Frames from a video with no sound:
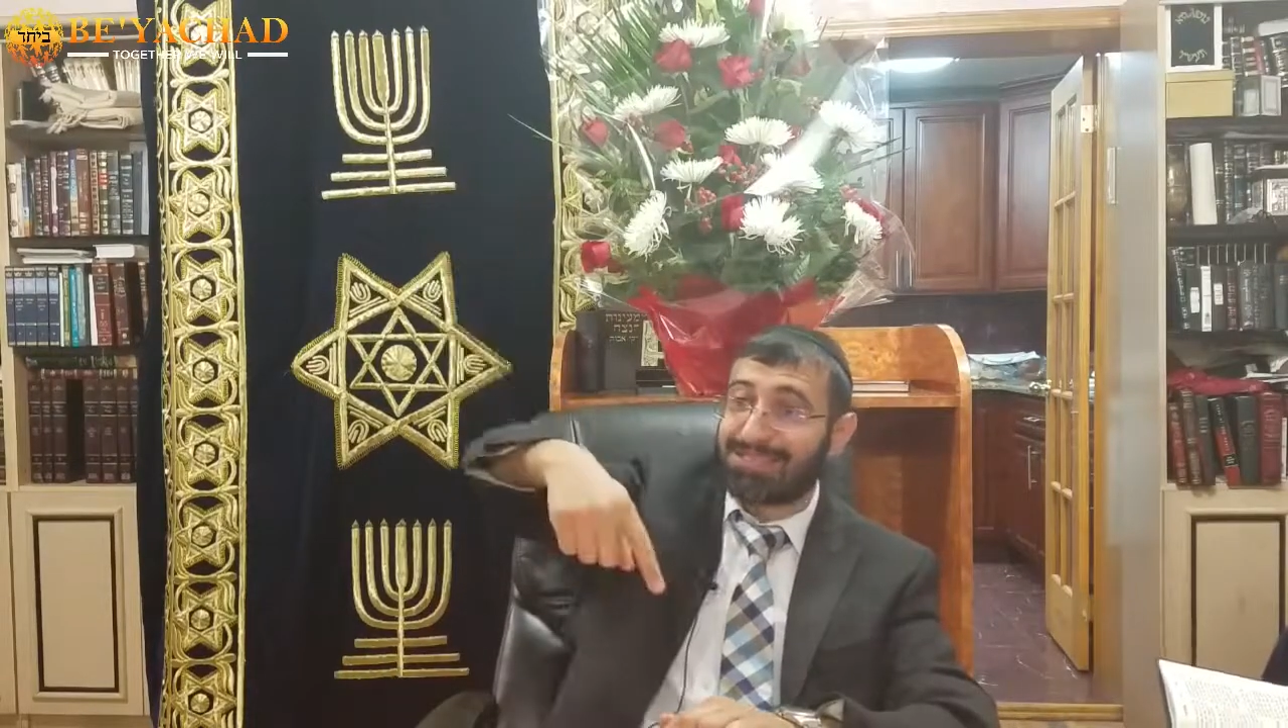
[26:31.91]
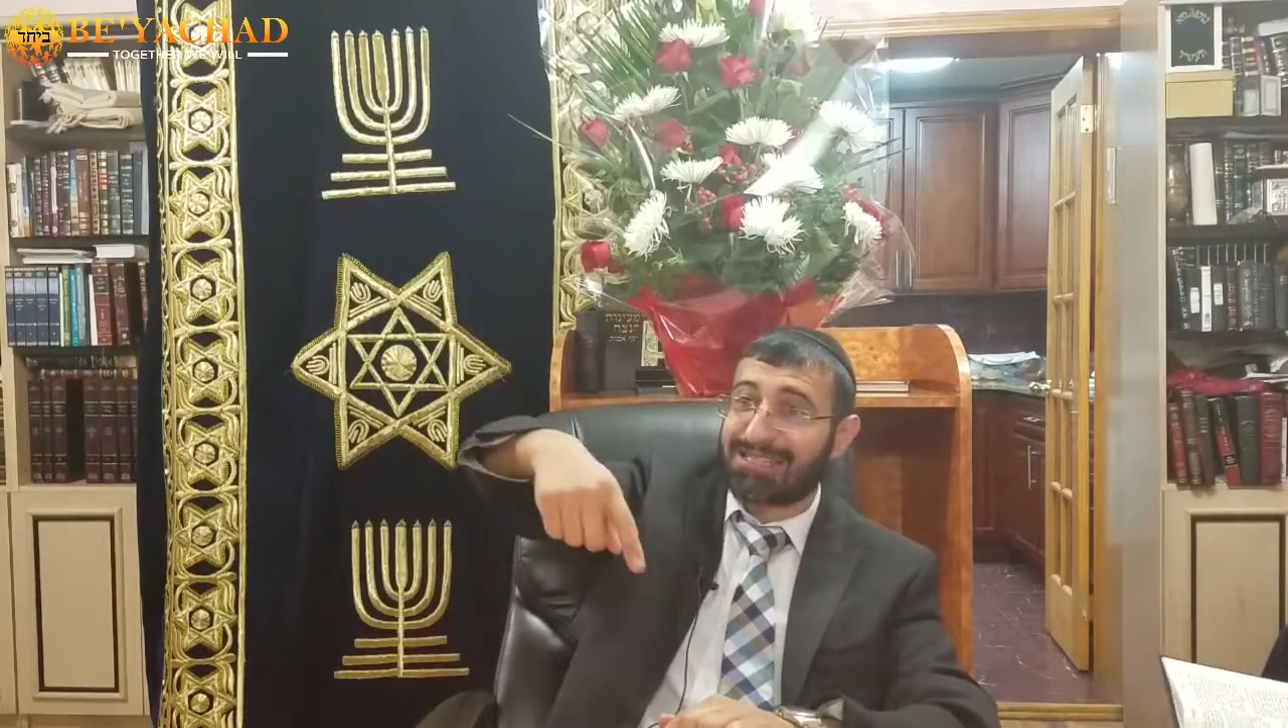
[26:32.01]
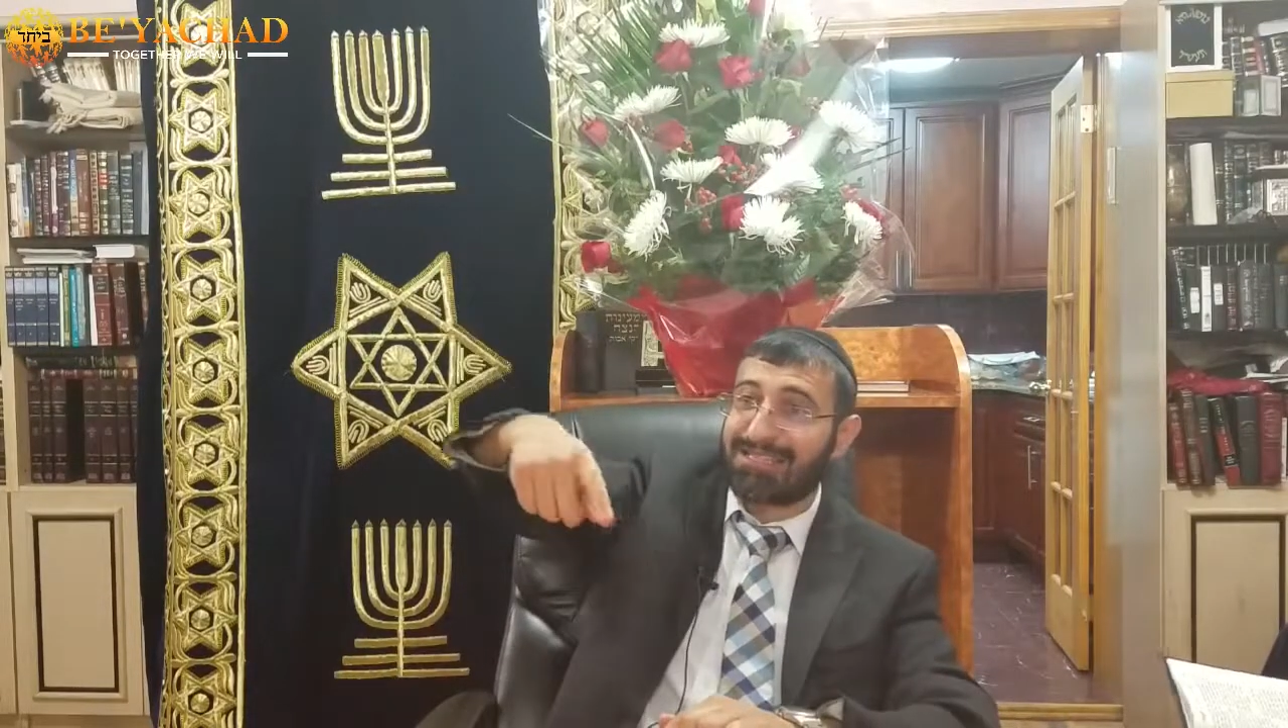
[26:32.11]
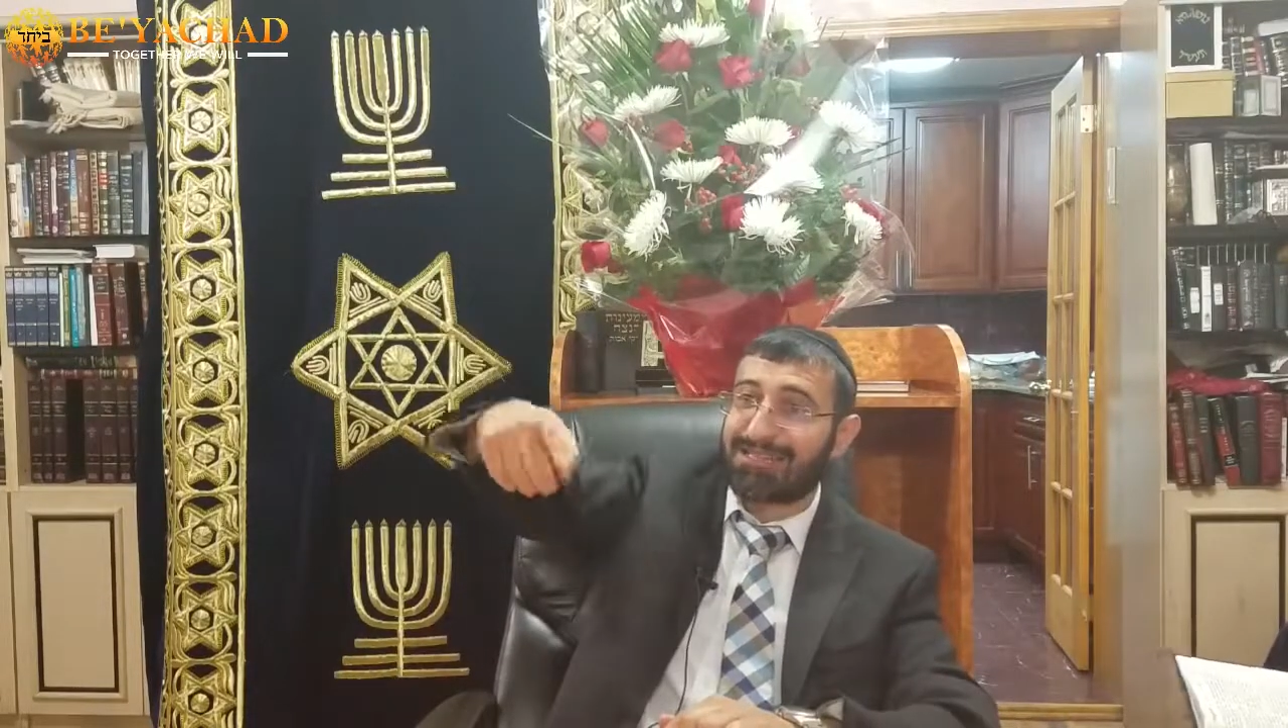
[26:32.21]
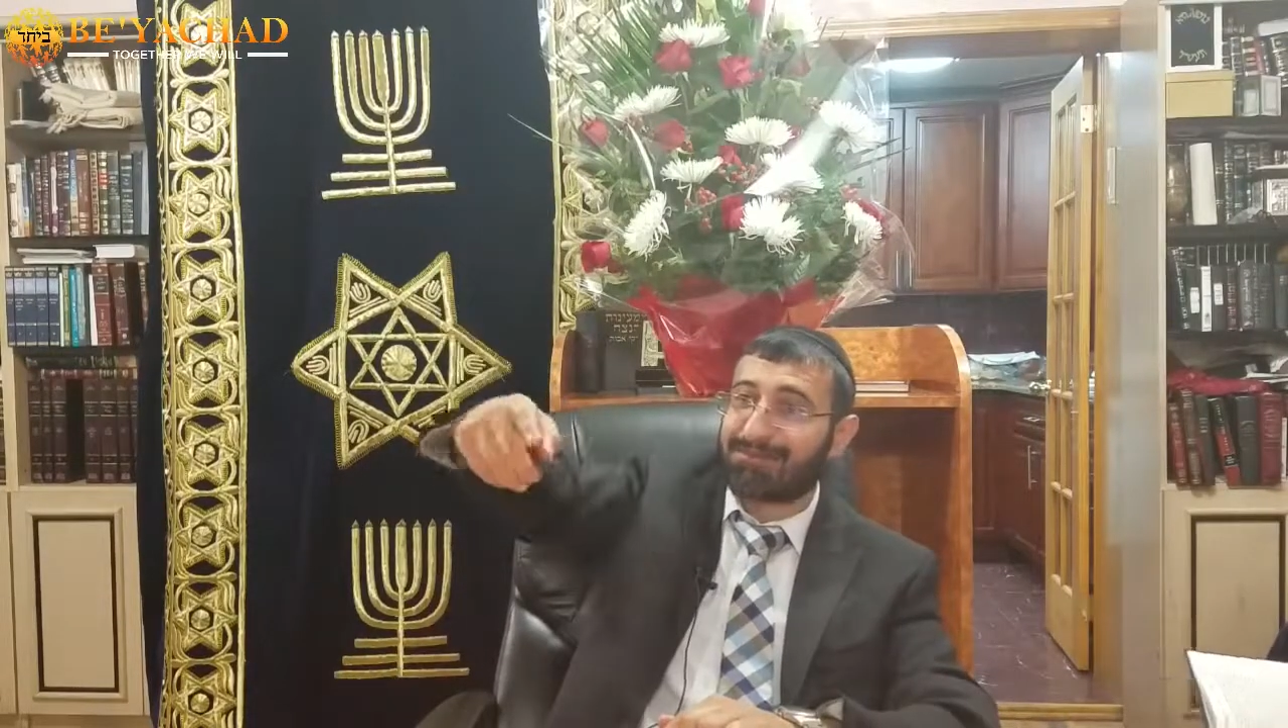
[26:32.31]

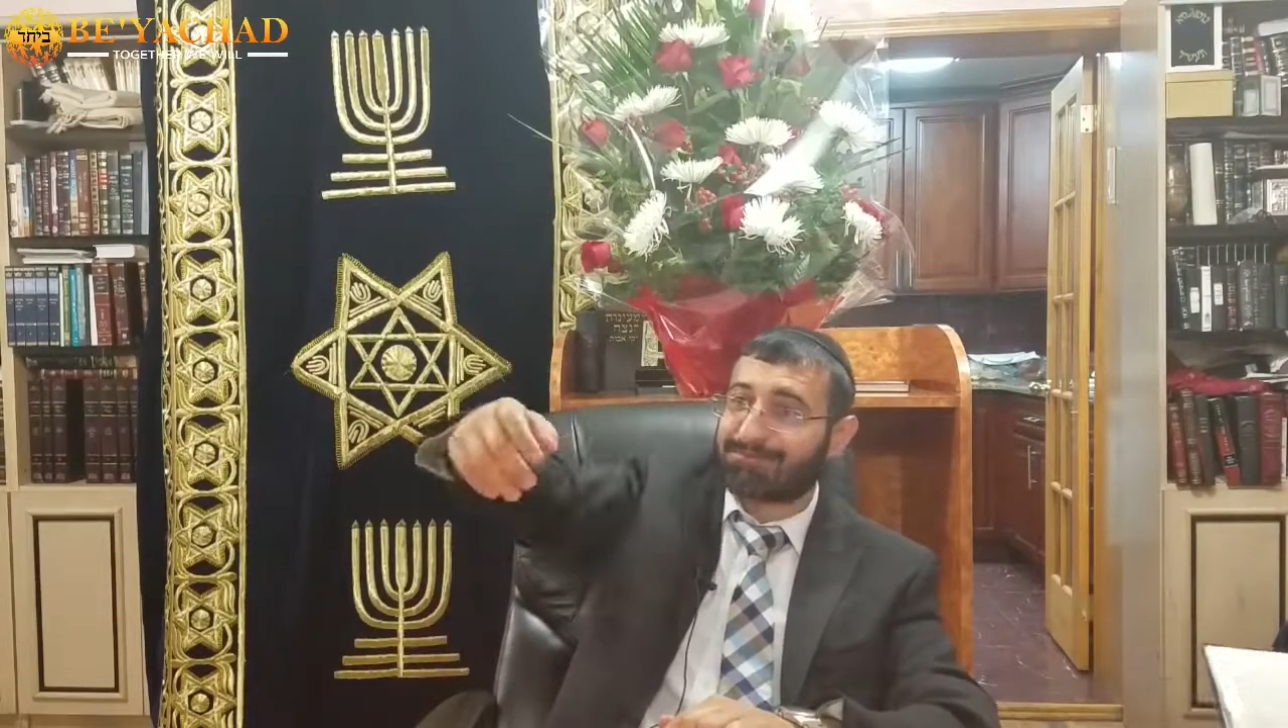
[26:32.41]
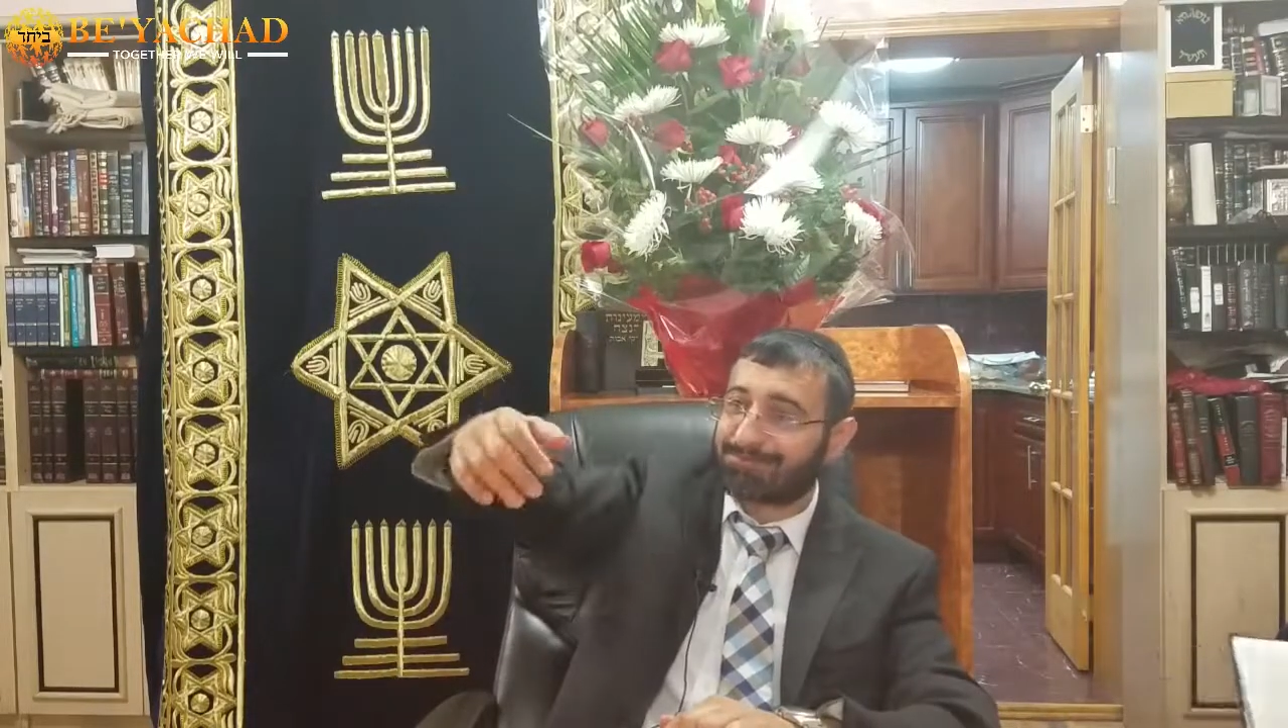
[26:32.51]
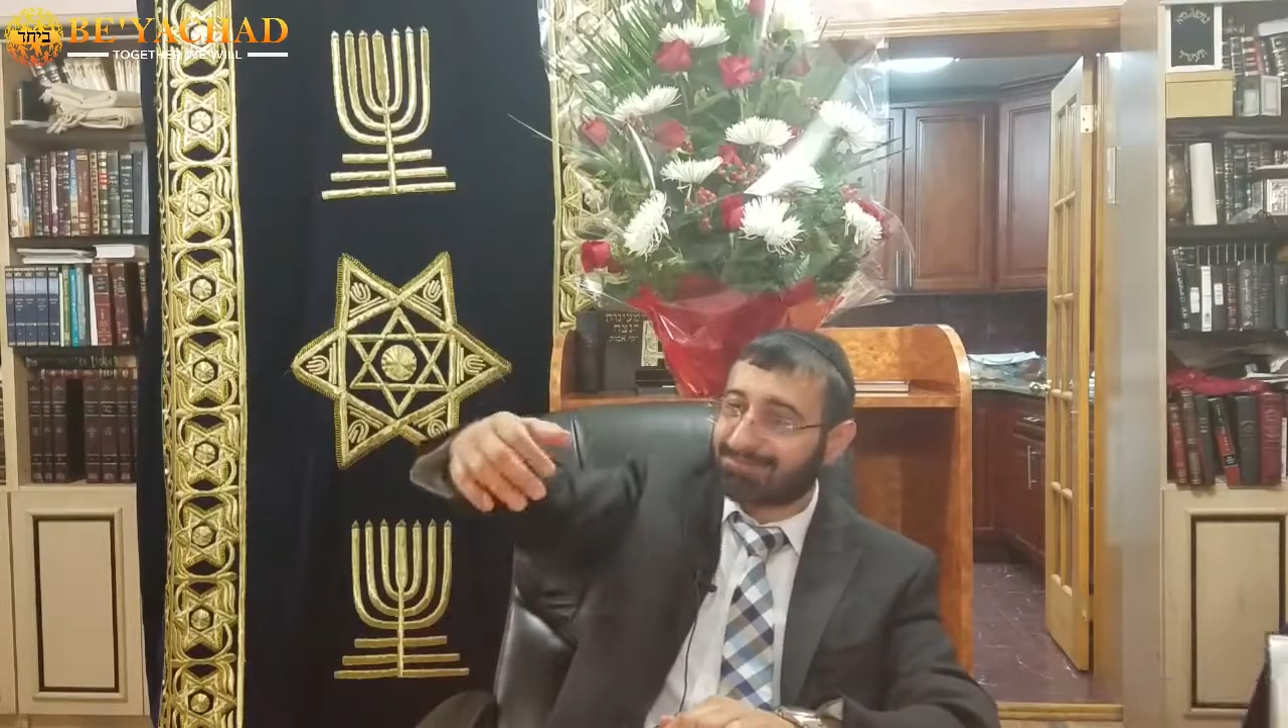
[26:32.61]
say it now.